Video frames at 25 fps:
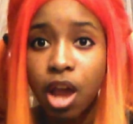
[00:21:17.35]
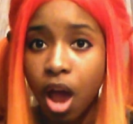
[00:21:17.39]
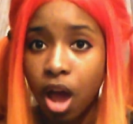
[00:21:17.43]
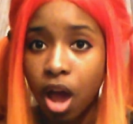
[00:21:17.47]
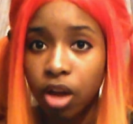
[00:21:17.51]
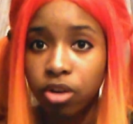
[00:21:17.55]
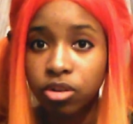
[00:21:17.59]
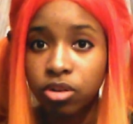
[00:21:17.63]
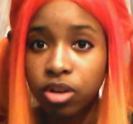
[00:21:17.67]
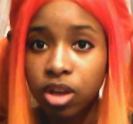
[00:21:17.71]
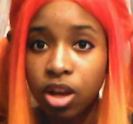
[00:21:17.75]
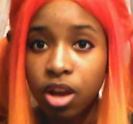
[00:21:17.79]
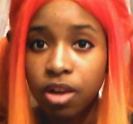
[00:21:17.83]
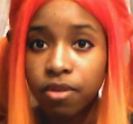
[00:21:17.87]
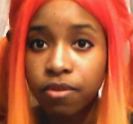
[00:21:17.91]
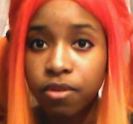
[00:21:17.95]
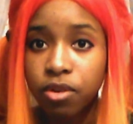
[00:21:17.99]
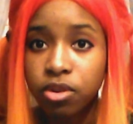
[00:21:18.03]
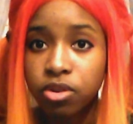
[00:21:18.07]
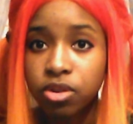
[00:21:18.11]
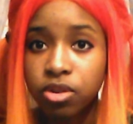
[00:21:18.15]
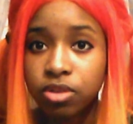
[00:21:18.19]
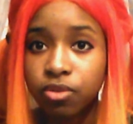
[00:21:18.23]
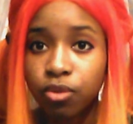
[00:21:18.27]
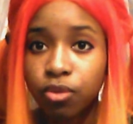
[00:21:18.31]
I don't care if
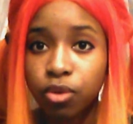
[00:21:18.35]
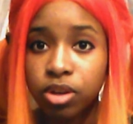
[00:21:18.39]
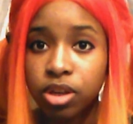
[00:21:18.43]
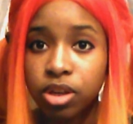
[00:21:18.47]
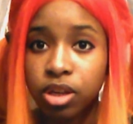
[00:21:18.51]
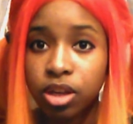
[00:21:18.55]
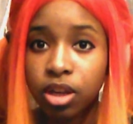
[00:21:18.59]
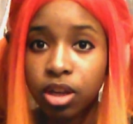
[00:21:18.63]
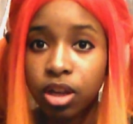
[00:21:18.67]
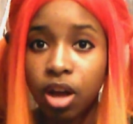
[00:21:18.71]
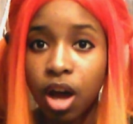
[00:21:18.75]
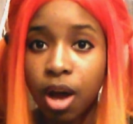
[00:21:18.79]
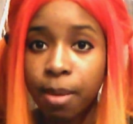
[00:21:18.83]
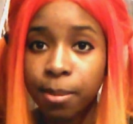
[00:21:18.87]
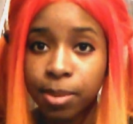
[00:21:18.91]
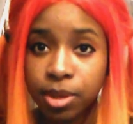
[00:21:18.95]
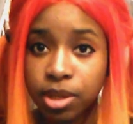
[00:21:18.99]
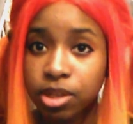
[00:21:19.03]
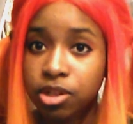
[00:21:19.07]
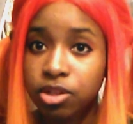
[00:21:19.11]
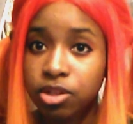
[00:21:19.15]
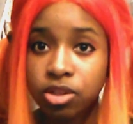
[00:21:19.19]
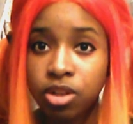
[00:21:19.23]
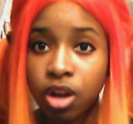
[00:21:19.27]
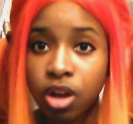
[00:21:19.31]
you just freaking comment
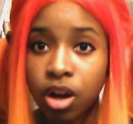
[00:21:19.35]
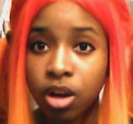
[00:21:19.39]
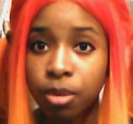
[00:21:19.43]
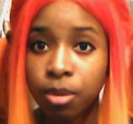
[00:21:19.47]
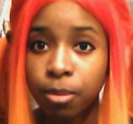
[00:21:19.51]
a star